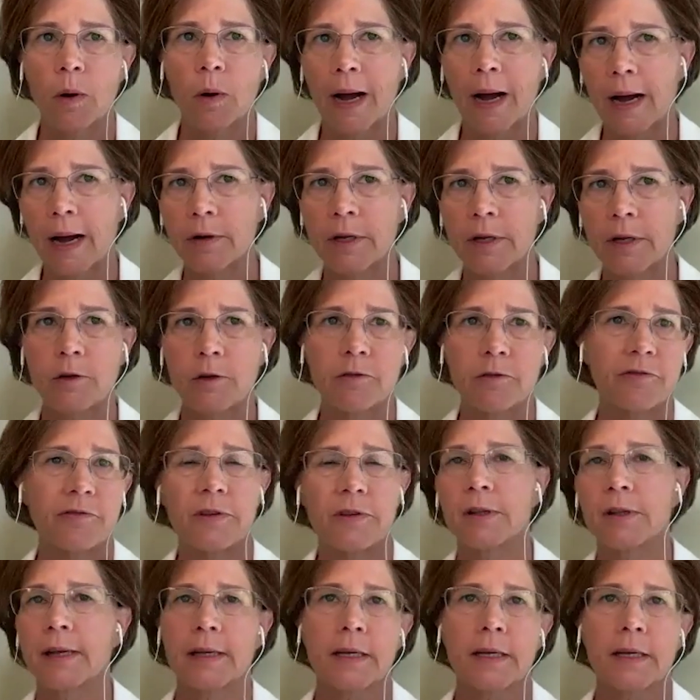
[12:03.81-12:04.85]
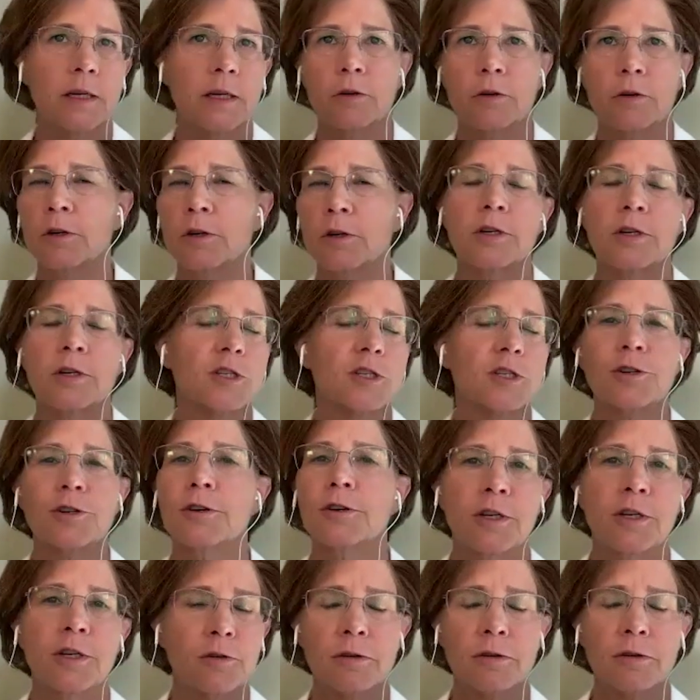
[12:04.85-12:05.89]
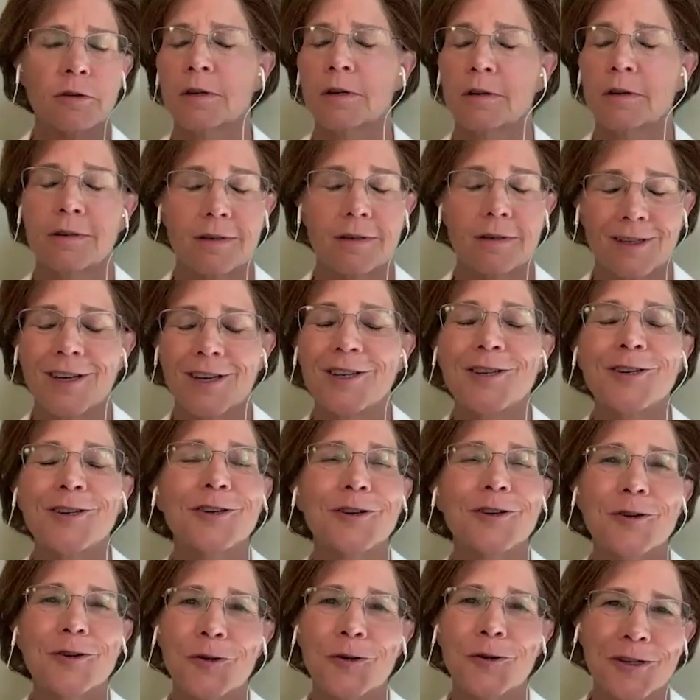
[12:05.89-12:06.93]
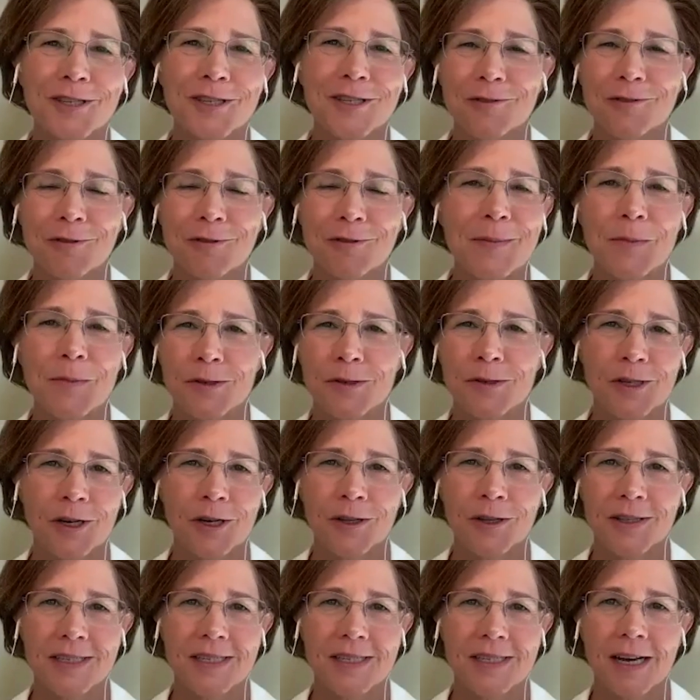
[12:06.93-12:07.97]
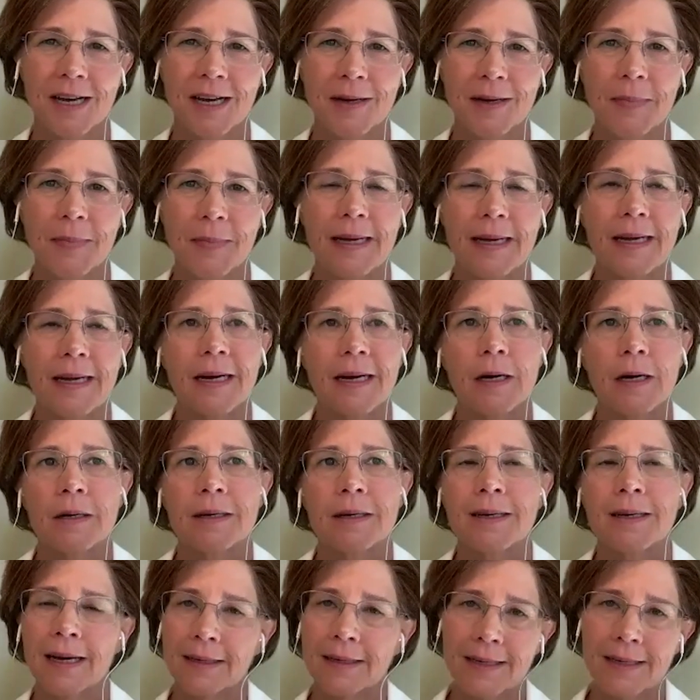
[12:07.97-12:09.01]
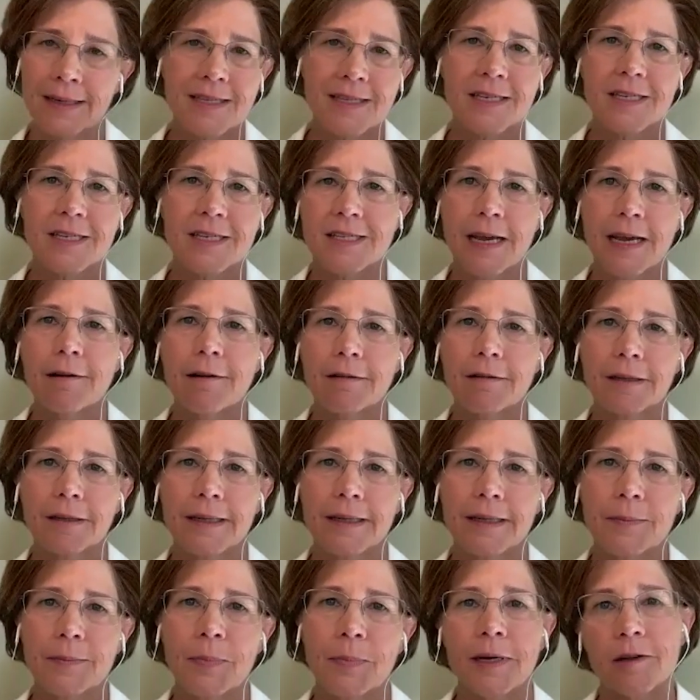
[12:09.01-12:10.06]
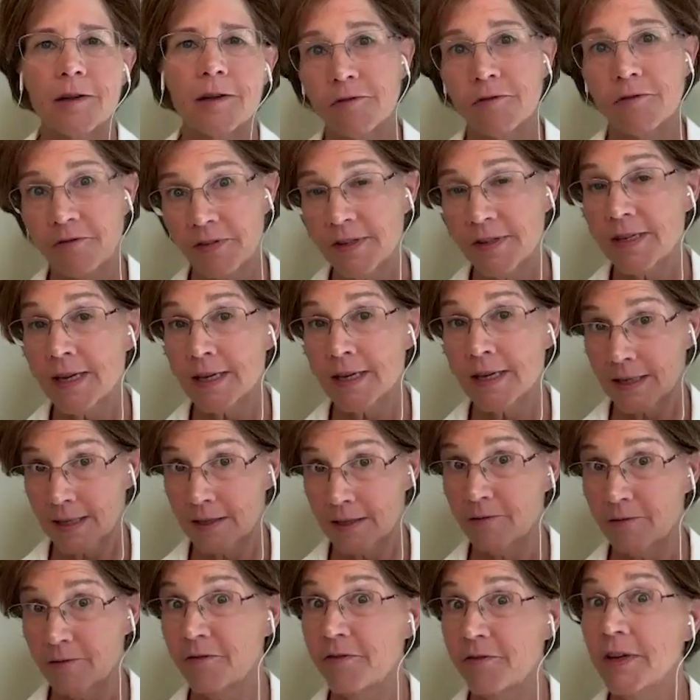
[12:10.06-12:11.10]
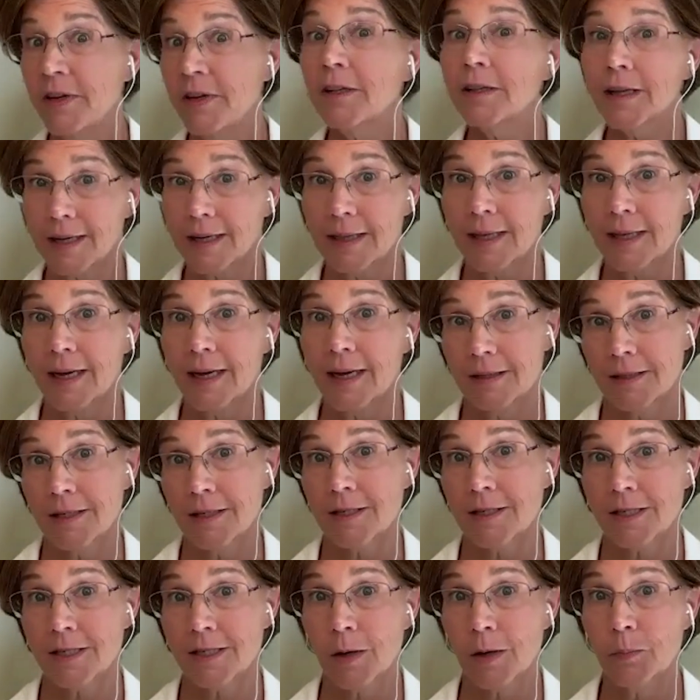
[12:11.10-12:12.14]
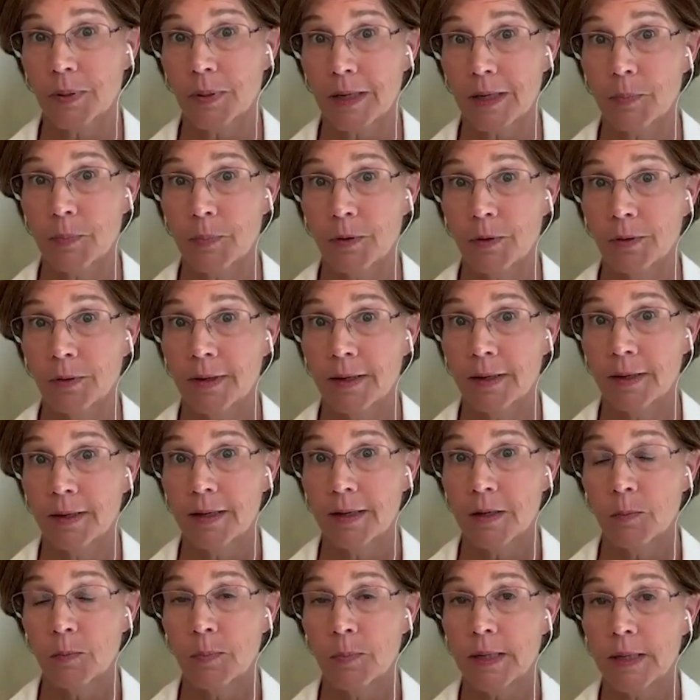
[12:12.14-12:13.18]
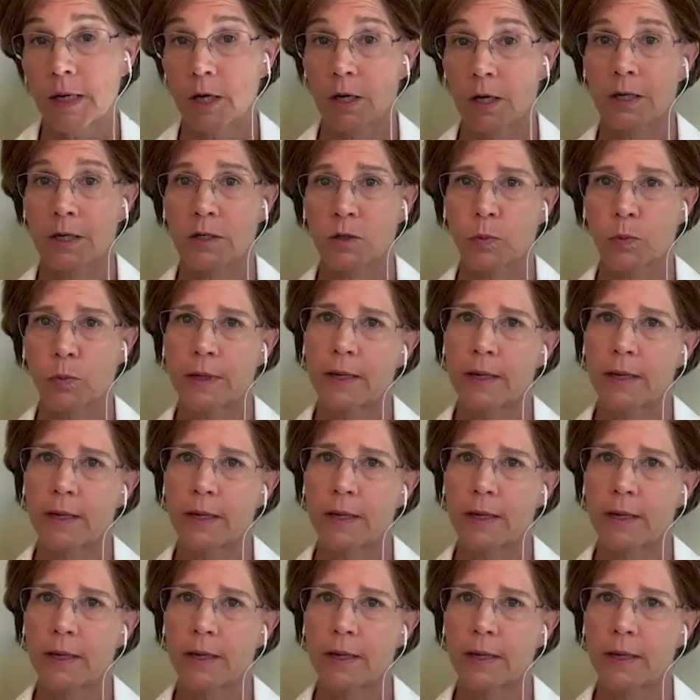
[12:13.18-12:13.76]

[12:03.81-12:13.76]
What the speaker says: how do you feel like you're unicorns and rainbows all the time? Not necessarily, but it can feel like that to some people, because